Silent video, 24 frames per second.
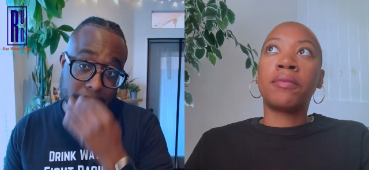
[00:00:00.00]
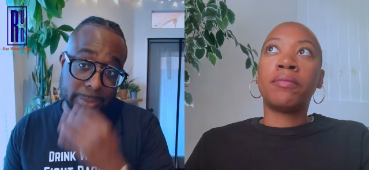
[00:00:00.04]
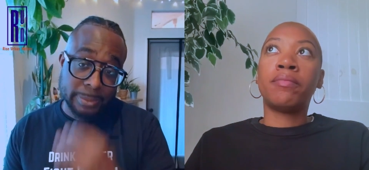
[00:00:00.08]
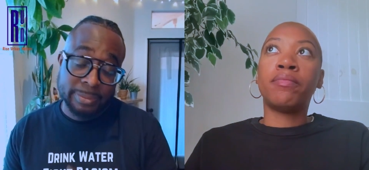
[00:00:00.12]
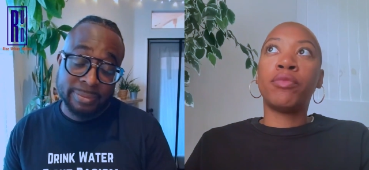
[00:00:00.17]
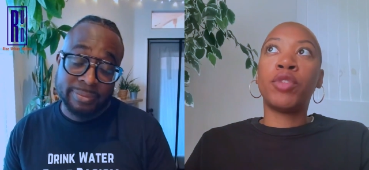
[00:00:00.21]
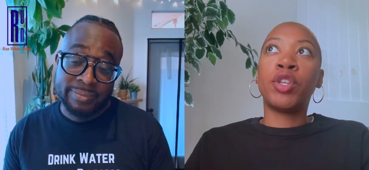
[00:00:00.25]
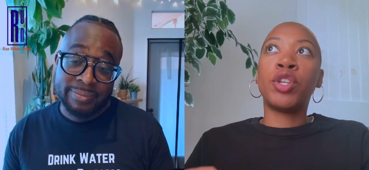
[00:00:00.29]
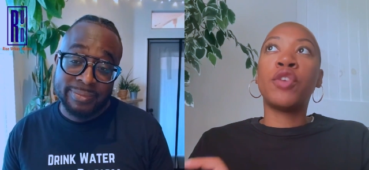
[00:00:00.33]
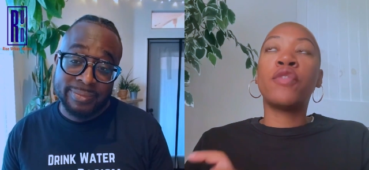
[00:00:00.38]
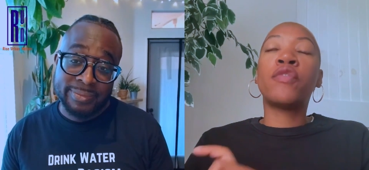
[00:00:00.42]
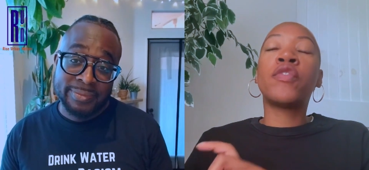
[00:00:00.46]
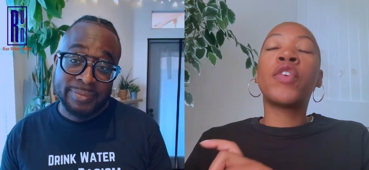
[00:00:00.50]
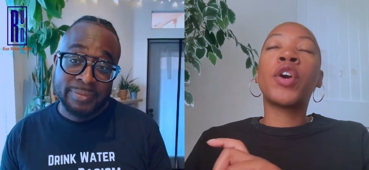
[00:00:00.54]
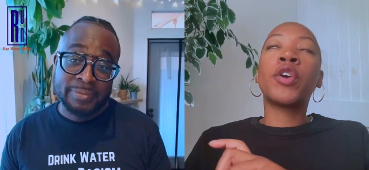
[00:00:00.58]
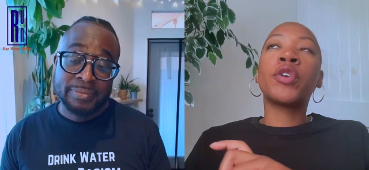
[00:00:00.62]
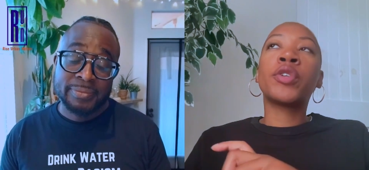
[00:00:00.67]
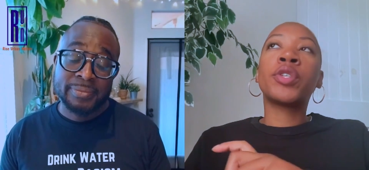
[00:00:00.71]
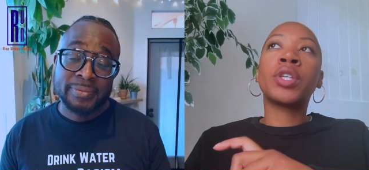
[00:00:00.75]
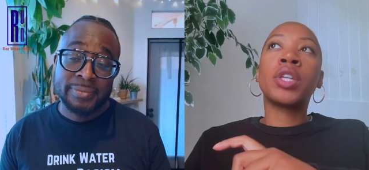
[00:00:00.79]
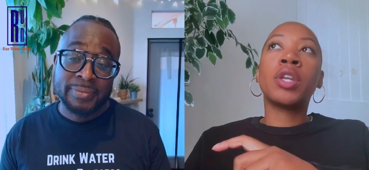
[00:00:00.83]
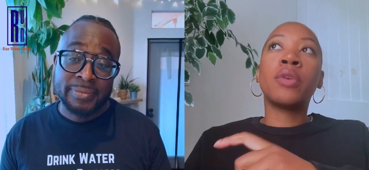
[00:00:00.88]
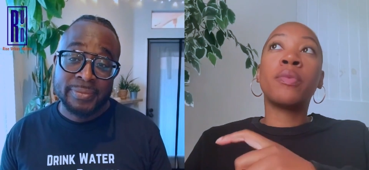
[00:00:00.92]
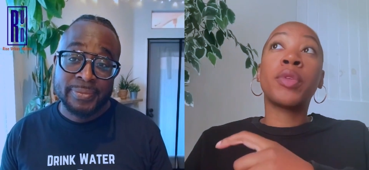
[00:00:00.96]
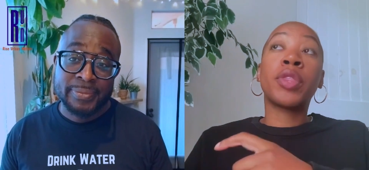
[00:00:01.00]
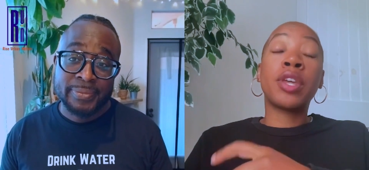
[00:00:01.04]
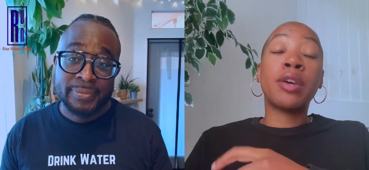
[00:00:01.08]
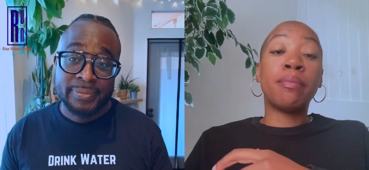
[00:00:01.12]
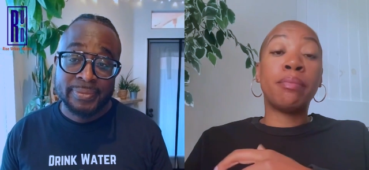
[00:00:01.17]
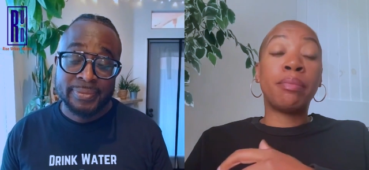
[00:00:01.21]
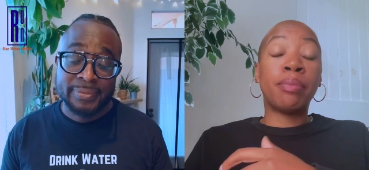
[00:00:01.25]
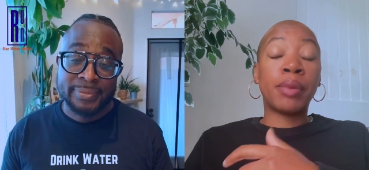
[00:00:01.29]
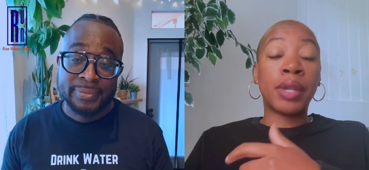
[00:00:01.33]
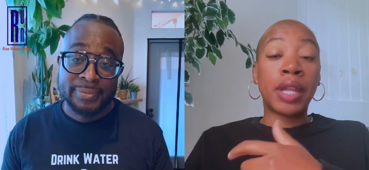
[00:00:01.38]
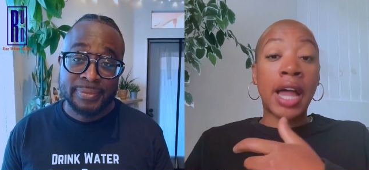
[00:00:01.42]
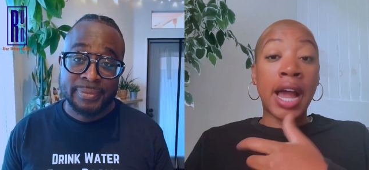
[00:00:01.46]
Speaker 1: the diversity
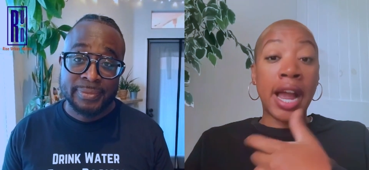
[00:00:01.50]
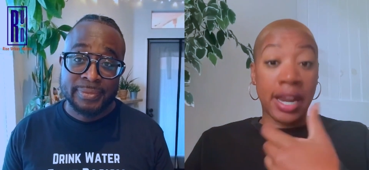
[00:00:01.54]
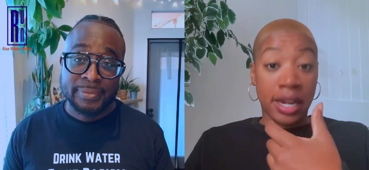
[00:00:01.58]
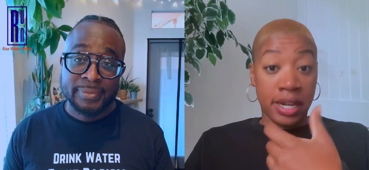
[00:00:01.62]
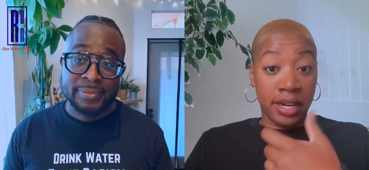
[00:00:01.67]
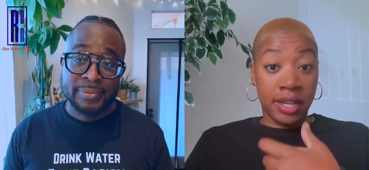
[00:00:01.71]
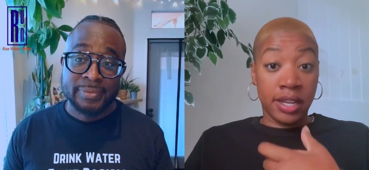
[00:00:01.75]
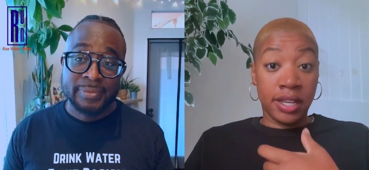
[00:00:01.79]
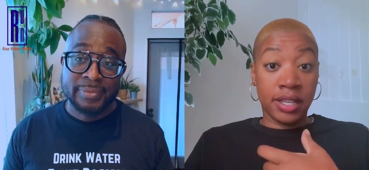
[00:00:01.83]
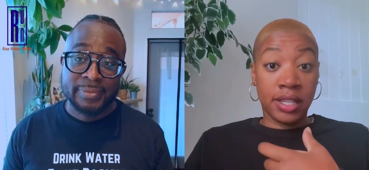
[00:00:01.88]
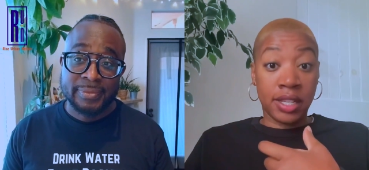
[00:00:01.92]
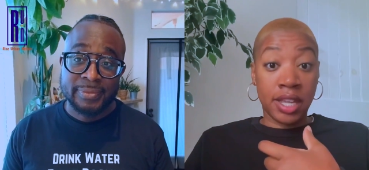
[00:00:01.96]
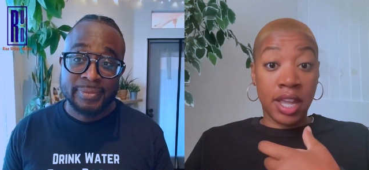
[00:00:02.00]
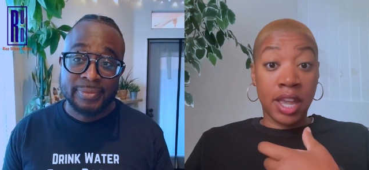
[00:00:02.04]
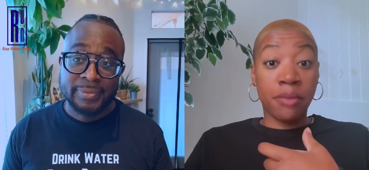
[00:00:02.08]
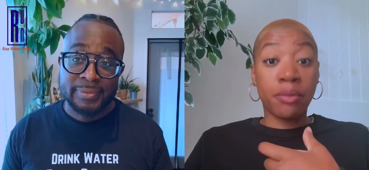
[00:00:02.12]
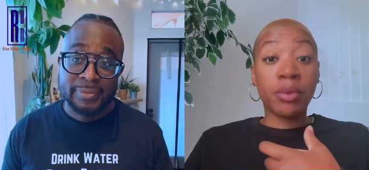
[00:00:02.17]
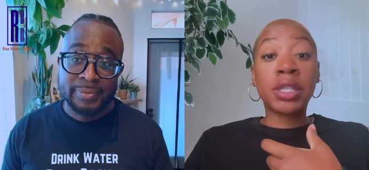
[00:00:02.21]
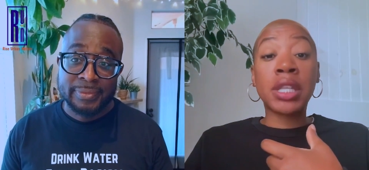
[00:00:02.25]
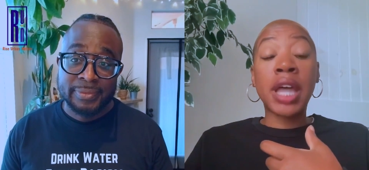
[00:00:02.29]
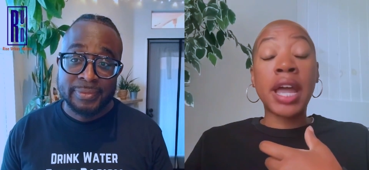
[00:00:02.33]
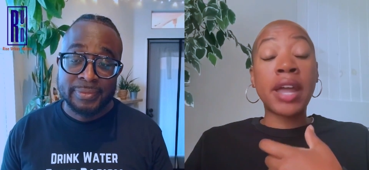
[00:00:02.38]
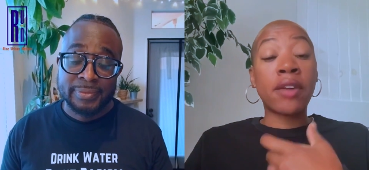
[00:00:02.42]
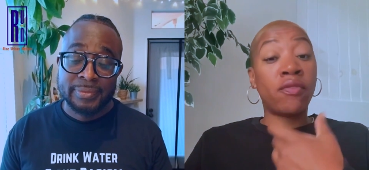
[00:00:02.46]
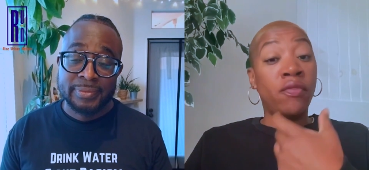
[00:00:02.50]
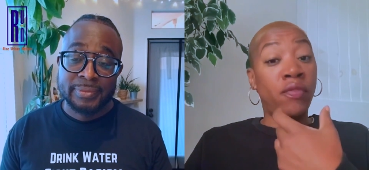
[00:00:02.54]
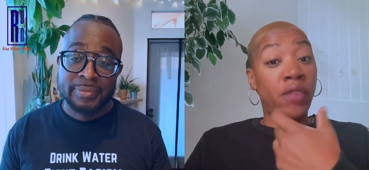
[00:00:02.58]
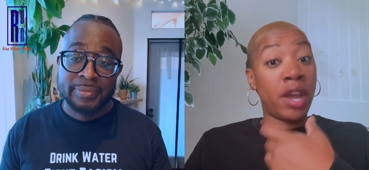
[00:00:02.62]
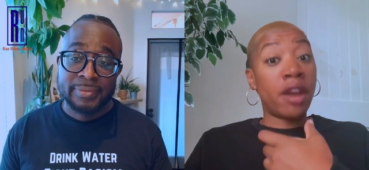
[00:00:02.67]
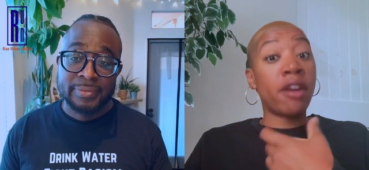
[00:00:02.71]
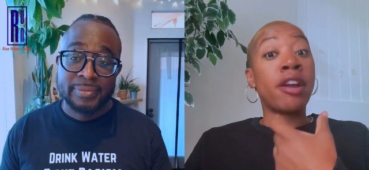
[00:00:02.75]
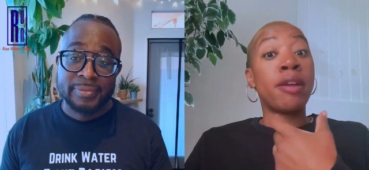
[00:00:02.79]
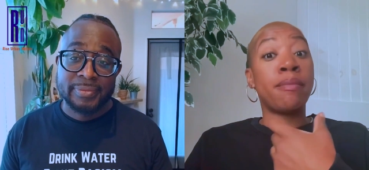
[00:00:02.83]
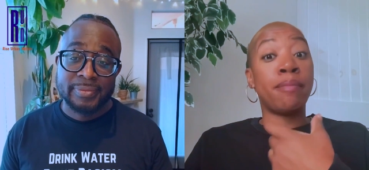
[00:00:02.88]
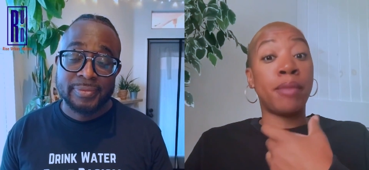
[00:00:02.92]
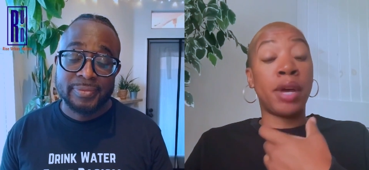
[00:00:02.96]
within blackness. It was like
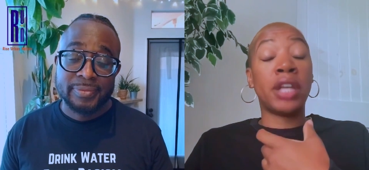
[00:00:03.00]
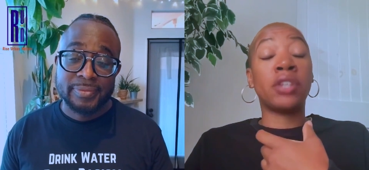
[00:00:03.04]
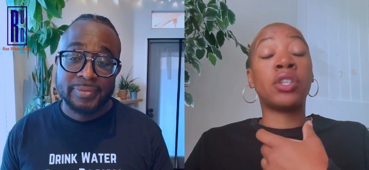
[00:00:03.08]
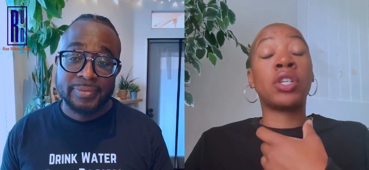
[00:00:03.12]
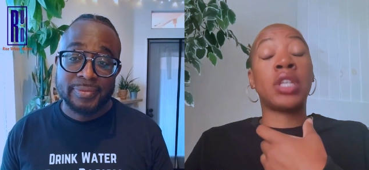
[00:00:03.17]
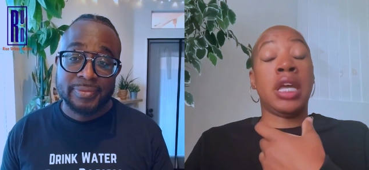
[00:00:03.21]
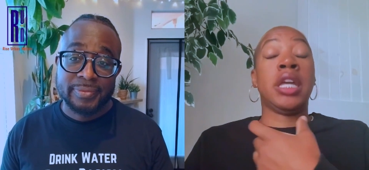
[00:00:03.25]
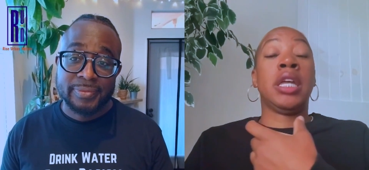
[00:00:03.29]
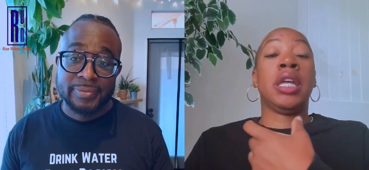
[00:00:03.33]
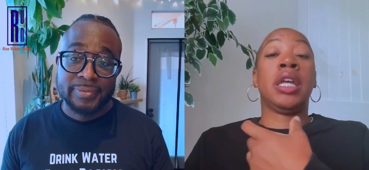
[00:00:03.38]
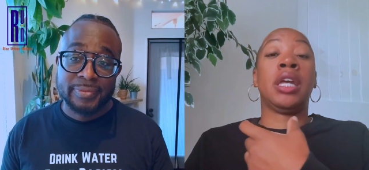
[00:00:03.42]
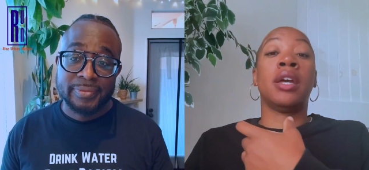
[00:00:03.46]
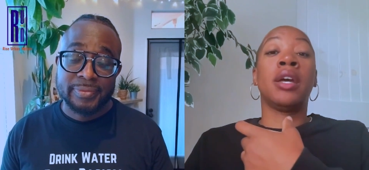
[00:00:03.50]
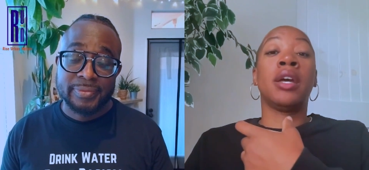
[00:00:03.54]
very much like